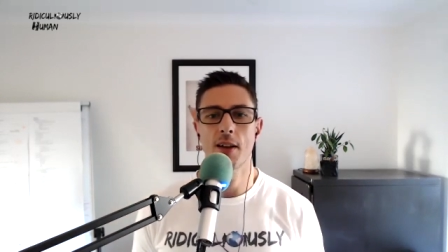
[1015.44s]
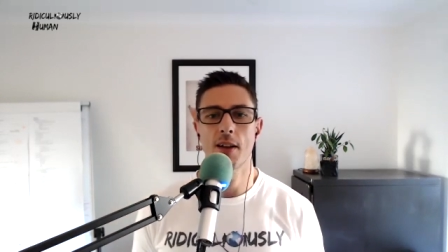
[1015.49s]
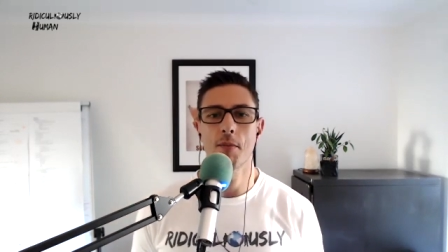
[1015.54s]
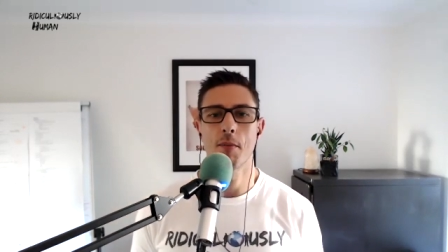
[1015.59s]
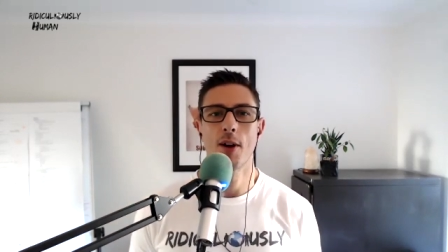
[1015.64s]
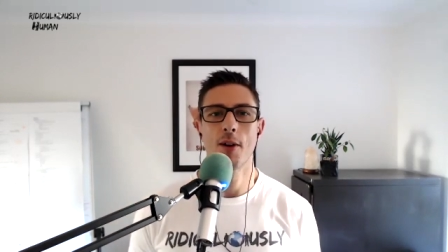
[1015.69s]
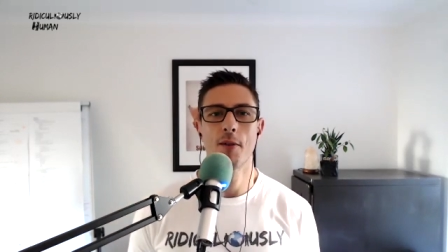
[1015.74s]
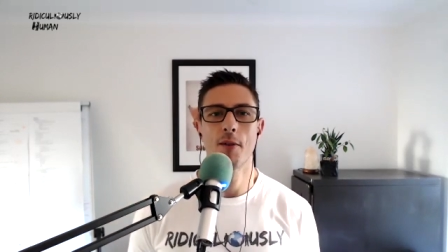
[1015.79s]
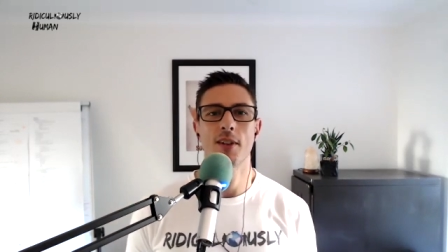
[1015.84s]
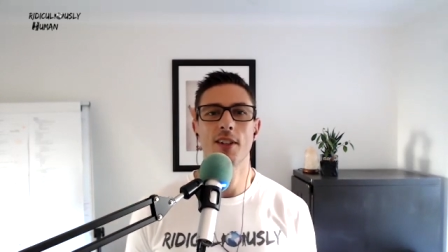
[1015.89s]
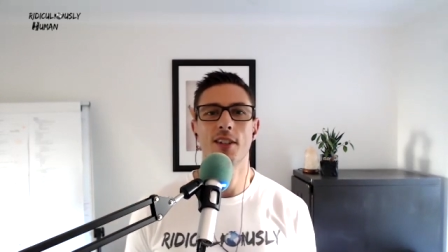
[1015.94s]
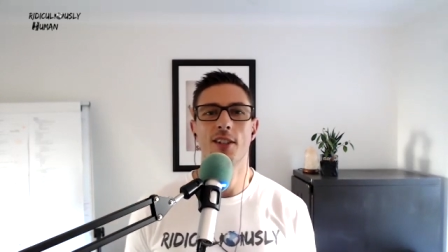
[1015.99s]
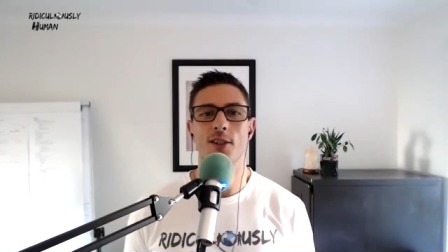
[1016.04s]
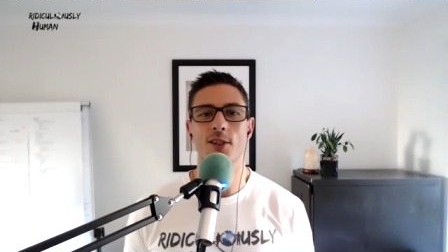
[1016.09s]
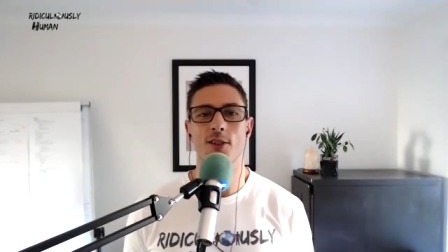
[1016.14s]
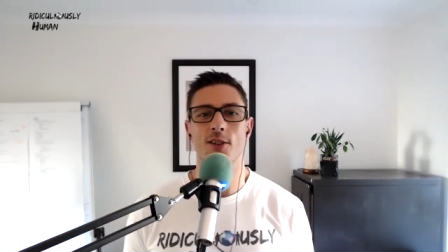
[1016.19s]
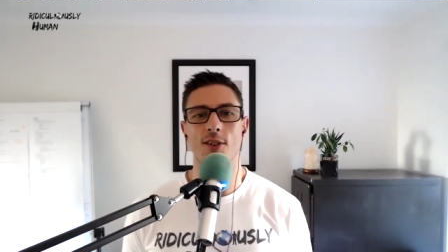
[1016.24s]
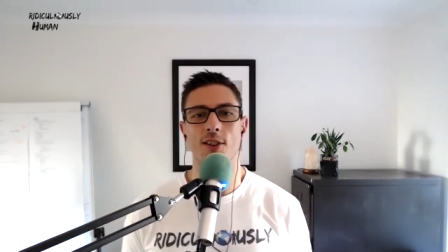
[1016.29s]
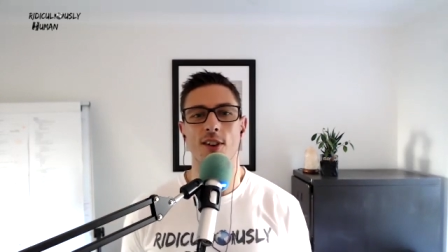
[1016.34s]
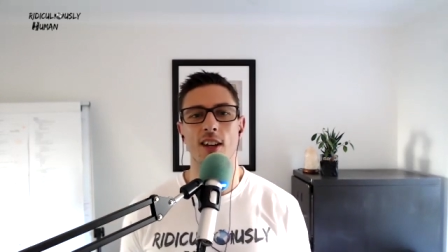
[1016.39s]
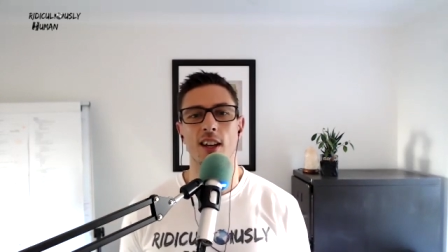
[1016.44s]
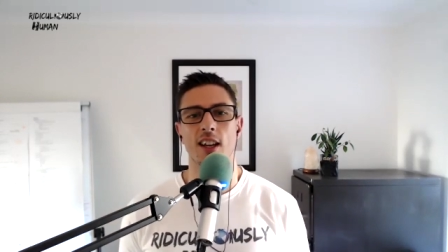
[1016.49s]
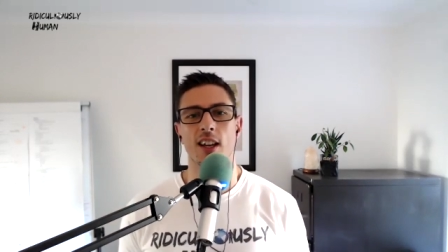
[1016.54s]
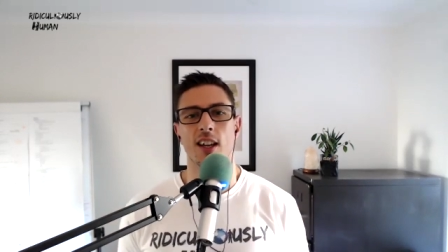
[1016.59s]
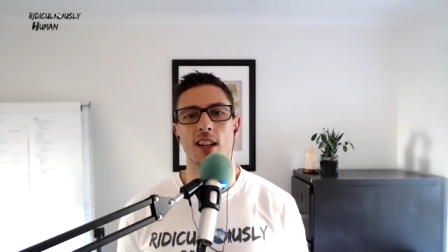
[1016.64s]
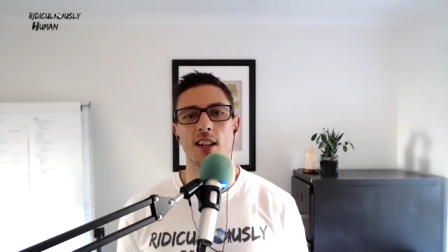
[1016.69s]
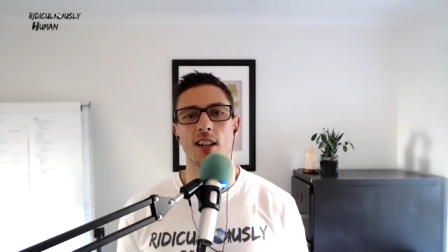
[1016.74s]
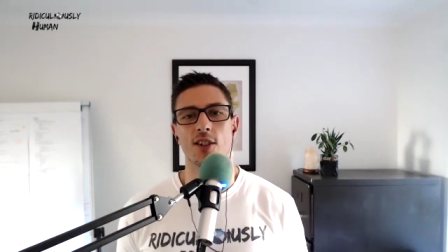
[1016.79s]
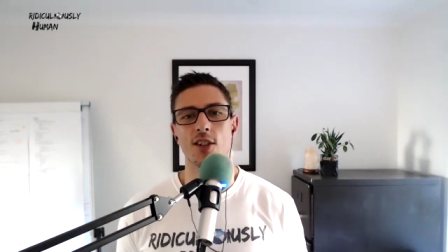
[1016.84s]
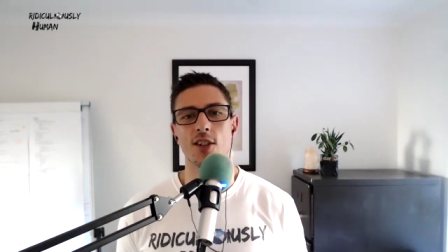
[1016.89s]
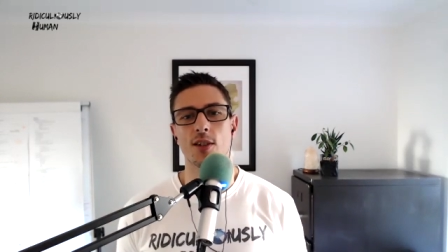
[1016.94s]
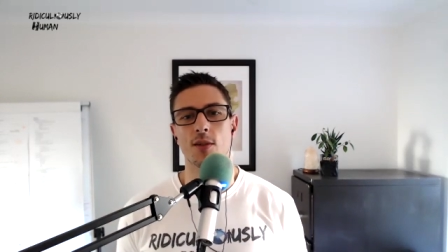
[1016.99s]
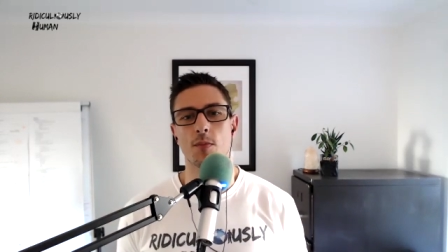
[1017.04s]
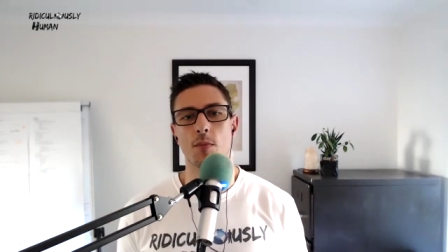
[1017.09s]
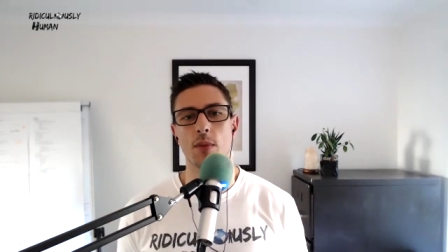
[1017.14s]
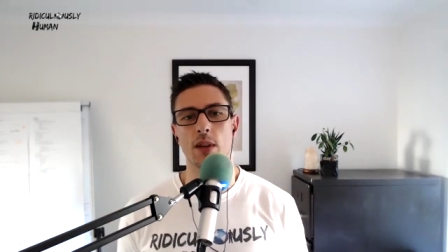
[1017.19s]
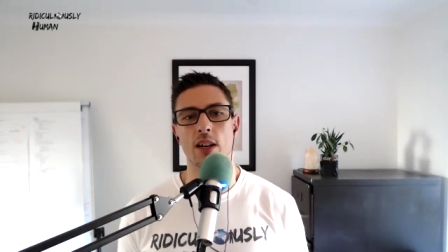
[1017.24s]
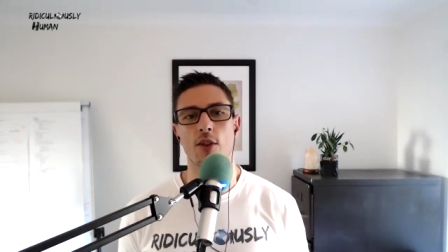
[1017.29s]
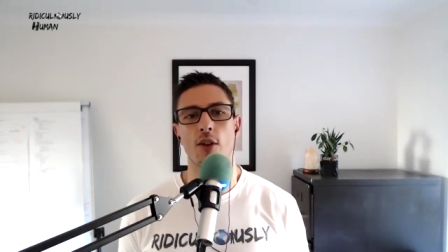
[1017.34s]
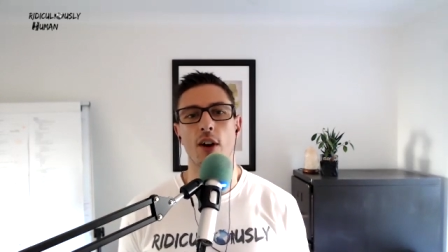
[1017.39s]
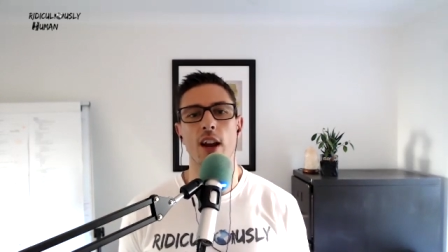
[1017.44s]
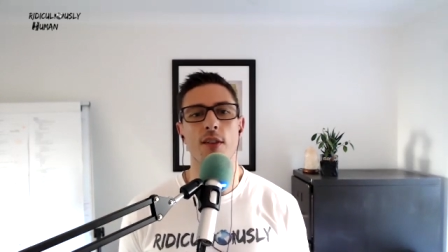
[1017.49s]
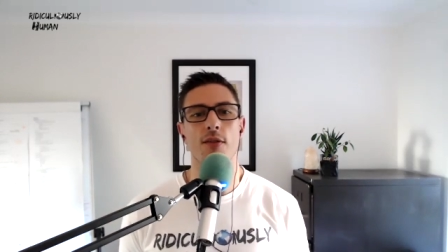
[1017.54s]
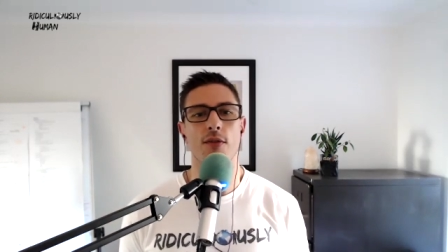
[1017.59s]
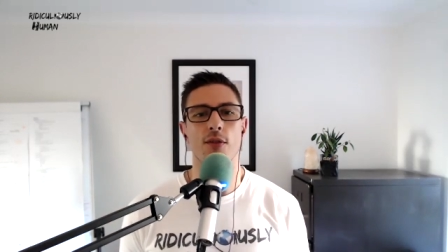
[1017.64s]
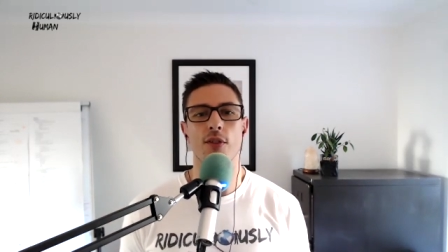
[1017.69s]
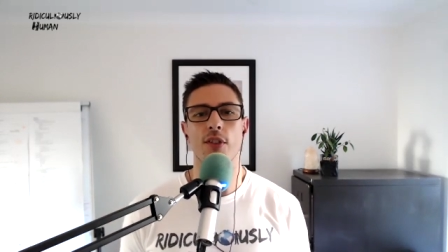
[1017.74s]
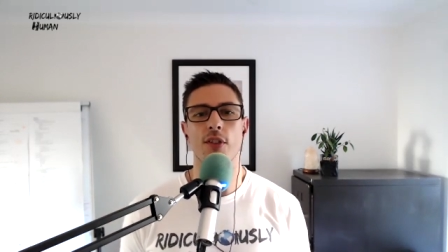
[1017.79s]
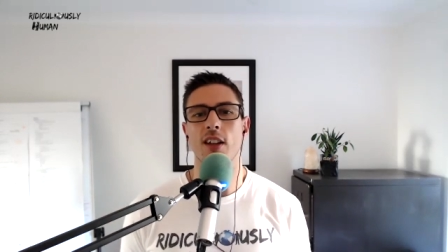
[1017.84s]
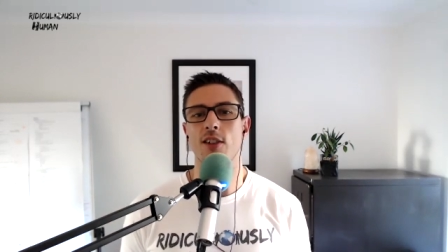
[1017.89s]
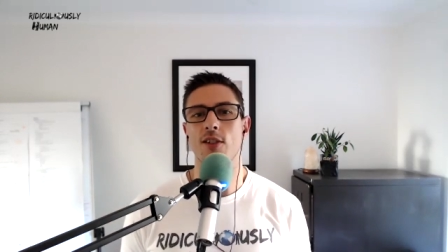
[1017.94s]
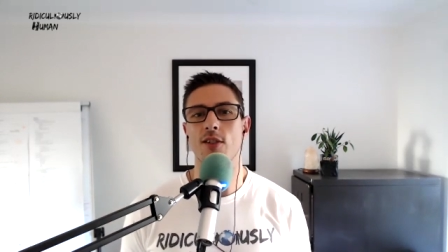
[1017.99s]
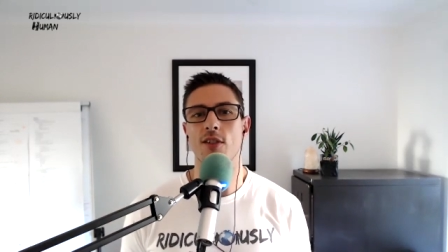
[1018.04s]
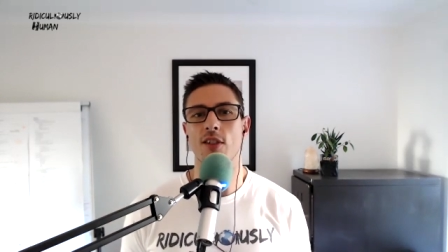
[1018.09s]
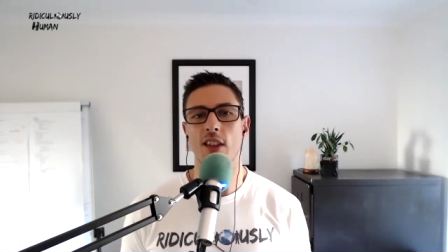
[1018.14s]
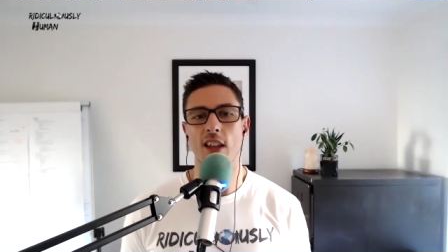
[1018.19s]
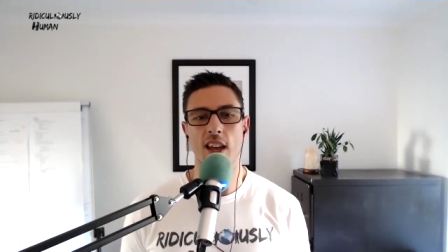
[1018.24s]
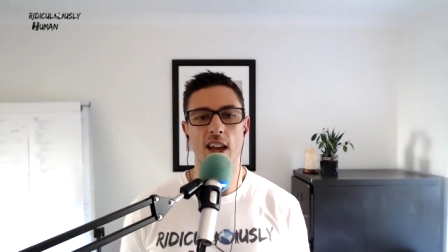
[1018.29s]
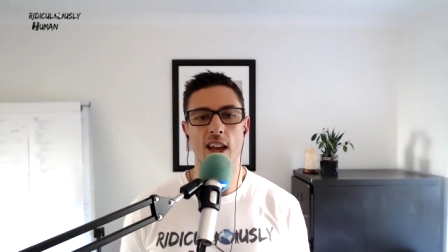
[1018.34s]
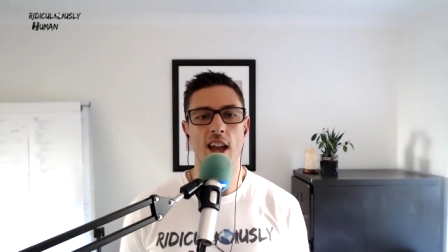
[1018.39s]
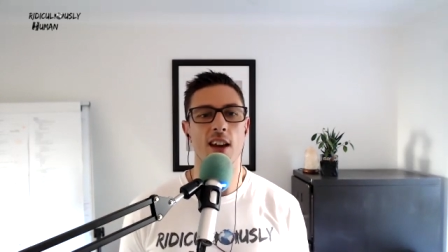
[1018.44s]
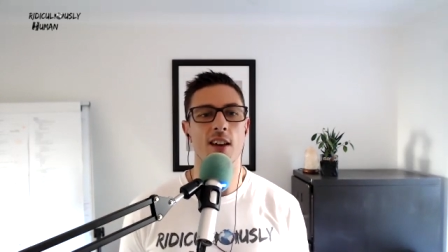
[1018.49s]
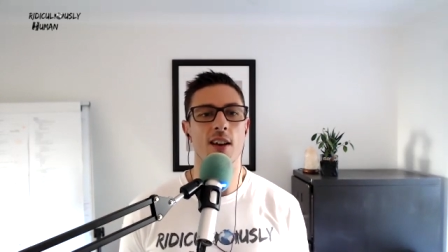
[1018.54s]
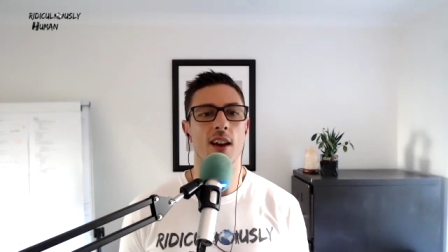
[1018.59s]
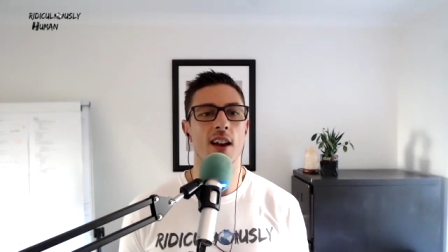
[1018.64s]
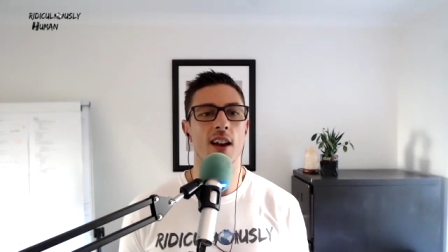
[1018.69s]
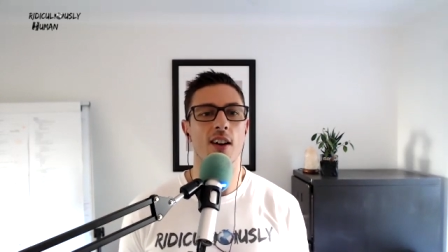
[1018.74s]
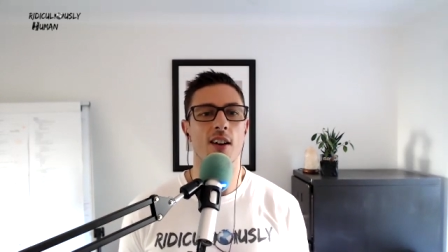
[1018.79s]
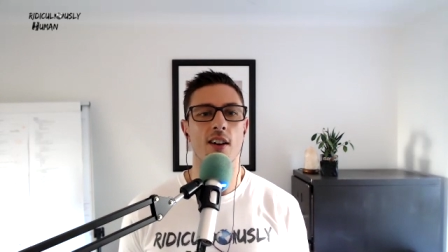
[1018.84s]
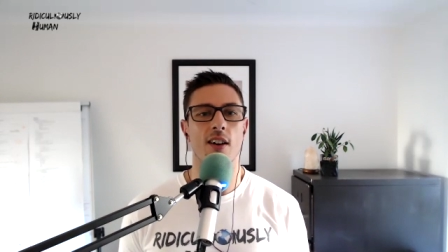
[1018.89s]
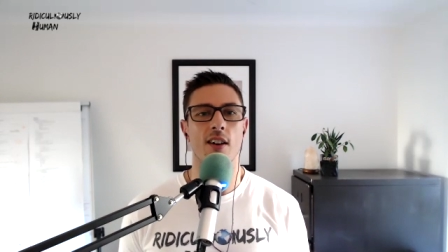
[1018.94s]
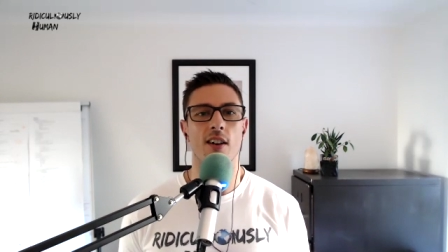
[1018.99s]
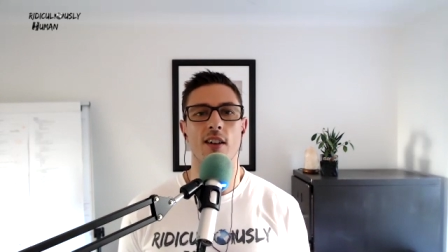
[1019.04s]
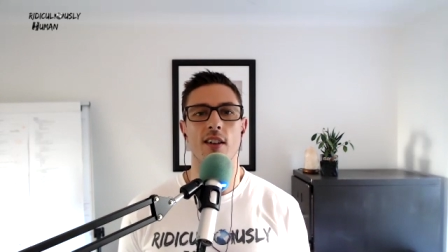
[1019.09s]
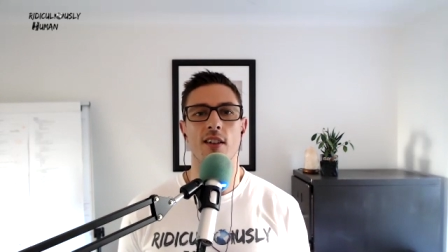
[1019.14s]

moment to just be grateful that you're there and and are uh,